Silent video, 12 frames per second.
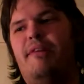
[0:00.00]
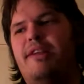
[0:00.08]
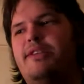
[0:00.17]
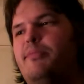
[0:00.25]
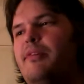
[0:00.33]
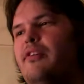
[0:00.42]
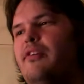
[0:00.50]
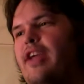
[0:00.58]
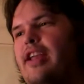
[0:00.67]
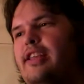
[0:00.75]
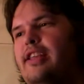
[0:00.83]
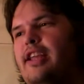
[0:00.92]
well, what's
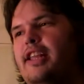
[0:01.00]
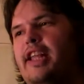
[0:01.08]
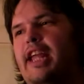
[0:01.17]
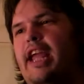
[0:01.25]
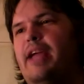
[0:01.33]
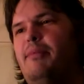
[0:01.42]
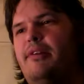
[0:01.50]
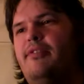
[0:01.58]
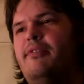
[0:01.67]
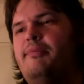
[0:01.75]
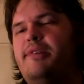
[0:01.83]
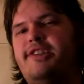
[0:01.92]
preventing the
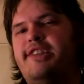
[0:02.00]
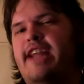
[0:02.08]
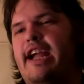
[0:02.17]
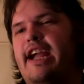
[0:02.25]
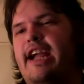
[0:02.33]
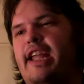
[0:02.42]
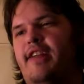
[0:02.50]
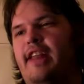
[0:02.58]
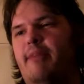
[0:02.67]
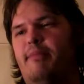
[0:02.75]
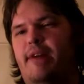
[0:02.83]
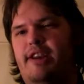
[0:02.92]
gambler from just not
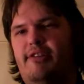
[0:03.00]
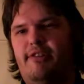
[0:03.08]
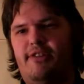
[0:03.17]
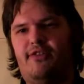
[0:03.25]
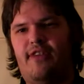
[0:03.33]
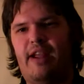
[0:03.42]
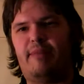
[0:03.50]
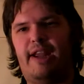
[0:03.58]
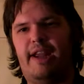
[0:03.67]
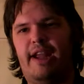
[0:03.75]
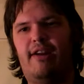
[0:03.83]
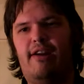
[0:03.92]
giving that money to his
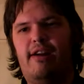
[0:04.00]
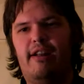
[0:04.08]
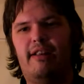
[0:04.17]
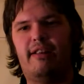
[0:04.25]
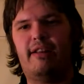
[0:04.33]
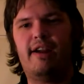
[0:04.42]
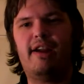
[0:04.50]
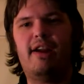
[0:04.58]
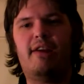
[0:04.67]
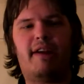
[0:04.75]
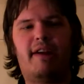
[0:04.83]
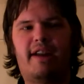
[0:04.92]
family at all?
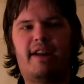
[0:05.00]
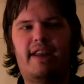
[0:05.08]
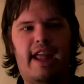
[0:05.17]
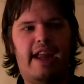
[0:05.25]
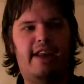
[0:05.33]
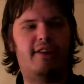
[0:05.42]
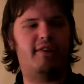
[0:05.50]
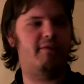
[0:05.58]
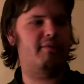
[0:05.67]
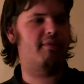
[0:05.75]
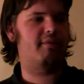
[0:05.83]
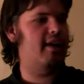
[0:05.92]
What can they
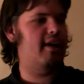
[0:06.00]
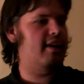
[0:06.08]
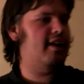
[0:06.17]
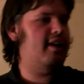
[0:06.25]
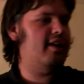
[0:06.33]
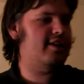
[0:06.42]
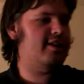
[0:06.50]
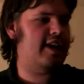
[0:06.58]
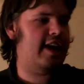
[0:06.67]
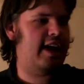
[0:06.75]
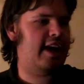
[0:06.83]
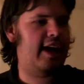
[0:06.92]
do
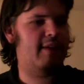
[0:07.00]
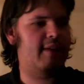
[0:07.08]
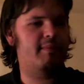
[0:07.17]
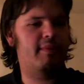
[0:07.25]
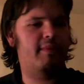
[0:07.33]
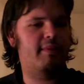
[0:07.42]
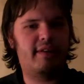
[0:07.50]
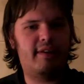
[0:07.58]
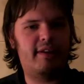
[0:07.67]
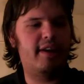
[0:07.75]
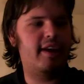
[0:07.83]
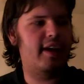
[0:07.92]
to him
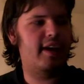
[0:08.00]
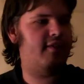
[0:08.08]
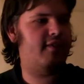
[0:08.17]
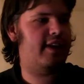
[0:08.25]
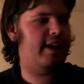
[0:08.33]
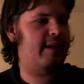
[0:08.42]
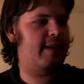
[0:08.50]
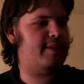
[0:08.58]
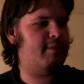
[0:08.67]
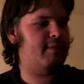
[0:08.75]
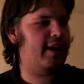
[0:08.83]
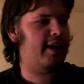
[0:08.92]
if he
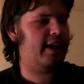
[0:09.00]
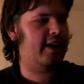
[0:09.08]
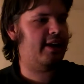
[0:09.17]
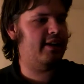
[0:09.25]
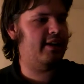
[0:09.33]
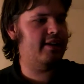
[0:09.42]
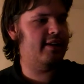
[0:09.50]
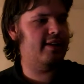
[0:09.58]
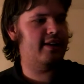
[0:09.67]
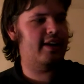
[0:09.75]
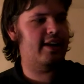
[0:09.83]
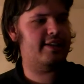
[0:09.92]
keeps the money?
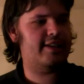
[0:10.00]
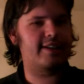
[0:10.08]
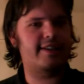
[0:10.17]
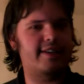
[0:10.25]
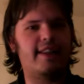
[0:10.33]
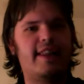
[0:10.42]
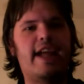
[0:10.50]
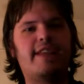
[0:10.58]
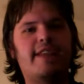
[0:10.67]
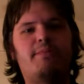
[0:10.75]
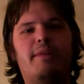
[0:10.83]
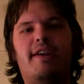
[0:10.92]
And says
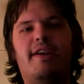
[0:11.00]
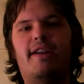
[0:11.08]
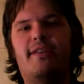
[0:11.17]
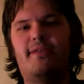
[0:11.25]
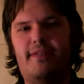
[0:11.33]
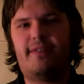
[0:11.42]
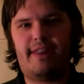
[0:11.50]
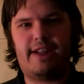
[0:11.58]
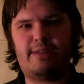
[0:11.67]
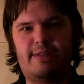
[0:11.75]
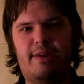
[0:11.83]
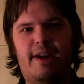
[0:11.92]
that's where
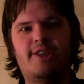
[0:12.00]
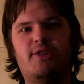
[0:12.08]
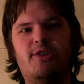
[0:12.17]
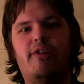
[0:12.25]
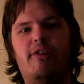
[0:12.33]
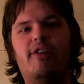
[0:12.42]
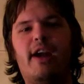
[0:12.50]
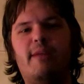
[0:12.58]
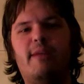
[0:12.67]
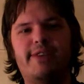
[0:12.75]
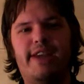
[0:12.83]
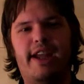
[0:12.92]
his order
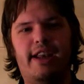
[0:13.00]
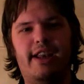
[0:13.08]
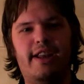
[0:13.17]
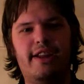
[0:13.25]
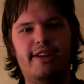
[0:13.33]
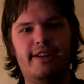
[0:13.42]
comes in.